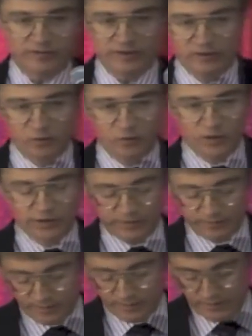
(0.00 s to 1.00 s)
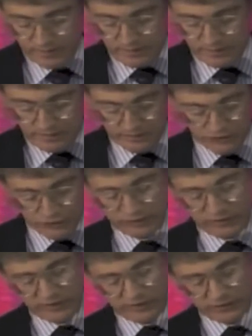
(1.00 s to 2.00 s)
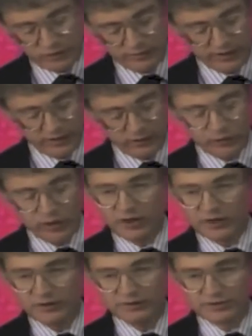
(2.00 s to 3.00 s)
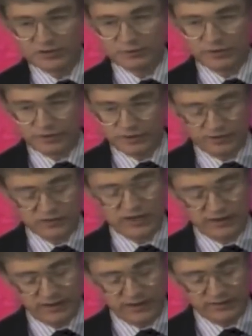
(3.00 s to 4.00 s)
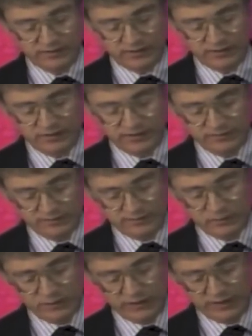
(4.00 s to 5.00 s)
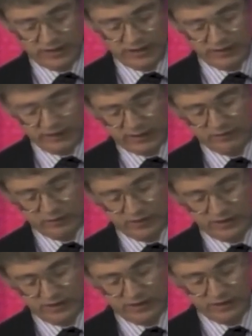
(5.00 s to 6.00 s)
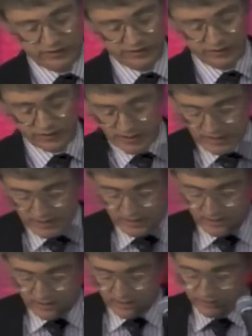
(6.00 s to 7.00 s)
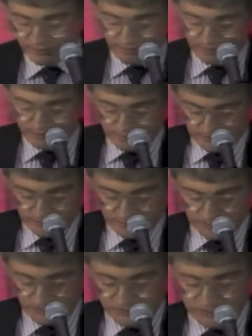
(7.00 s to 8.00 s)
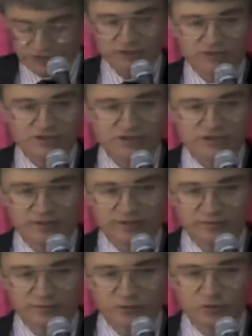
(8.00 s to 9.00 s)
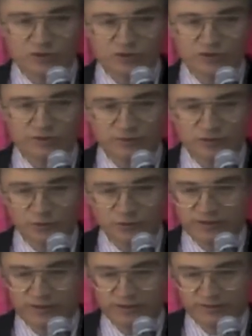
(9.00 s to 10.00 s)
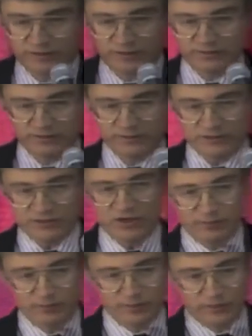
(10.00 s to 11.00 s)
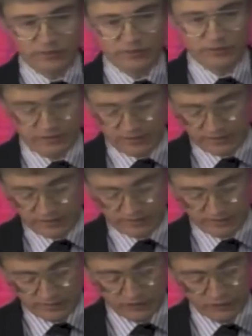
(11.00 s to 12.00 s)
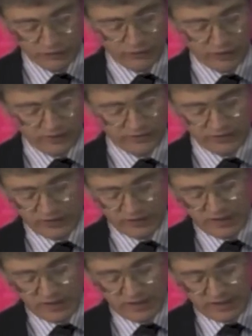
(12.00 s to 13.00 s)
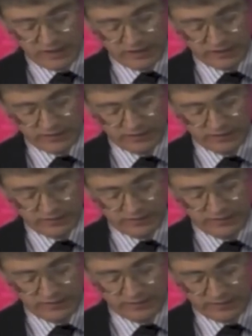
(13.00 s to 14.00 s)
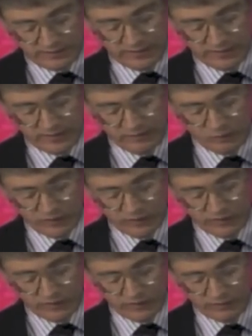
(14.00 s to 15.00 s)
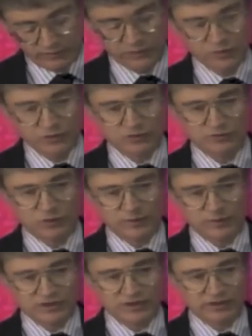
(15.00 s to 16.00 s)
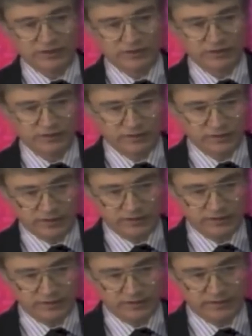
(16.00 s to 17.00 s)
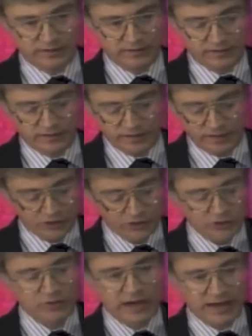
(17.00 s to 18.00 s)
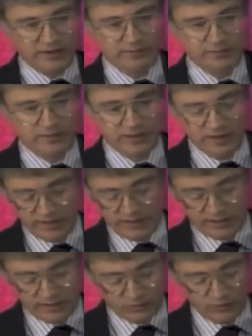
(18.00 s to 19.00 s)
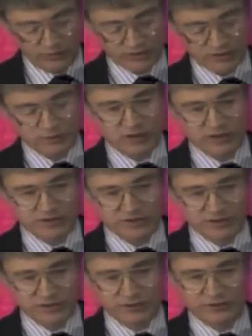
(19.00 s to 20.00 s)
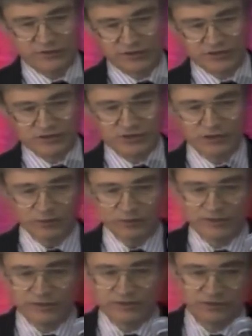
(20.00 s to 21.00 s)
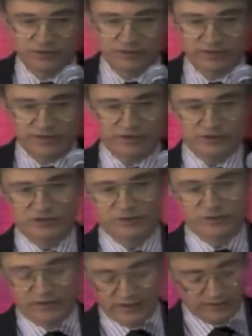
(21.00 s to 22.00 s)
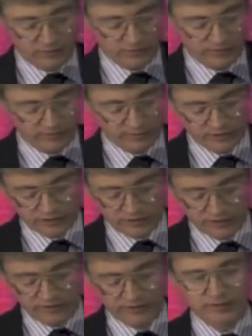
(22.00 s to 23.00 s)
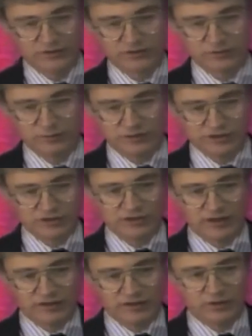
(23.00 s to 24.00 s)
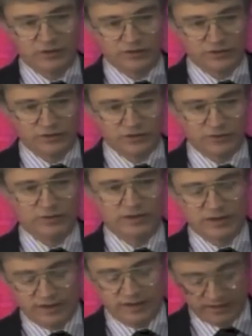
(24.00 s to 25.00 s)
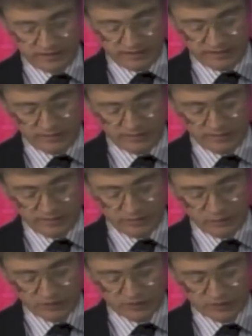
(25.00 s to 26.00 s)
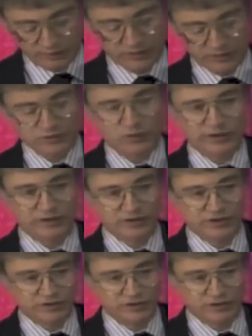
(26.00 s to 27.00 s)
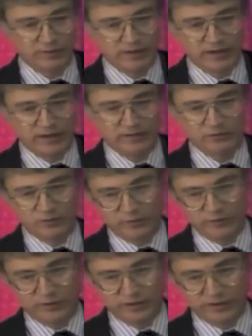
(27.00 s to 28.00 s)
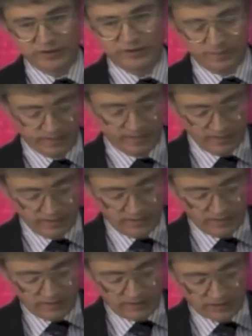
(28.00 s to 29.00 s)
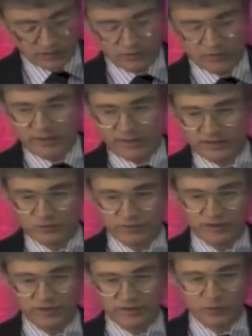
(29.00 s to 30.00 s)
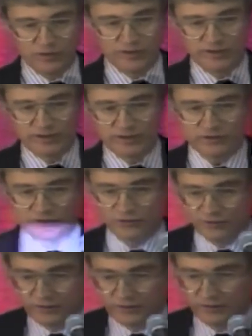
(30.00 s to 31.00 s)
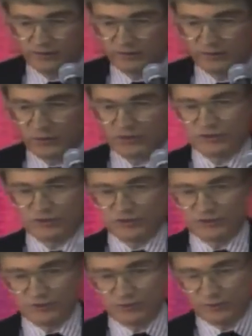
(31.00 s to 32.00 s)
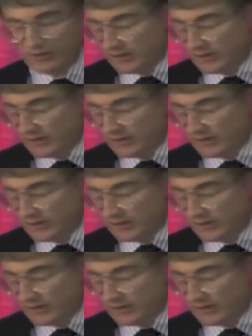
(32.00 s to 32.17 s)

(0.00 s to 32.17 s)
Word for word: When reporters hear about a new discovery like this, whether they're science reporters or general reporters, they're usually not experts. They can understand what they're hearing, but they've got no way of evaluating it. By knowing it's been published in a respected, peer-reviewed scientific journal, we can be assured that one or two other experts have fact-checked it and that it has some merit. Had peer reviewers done that with the Pons-Fleischmann experiment before the press conference, they might have red-flagged some of the flaws that were subsequently found.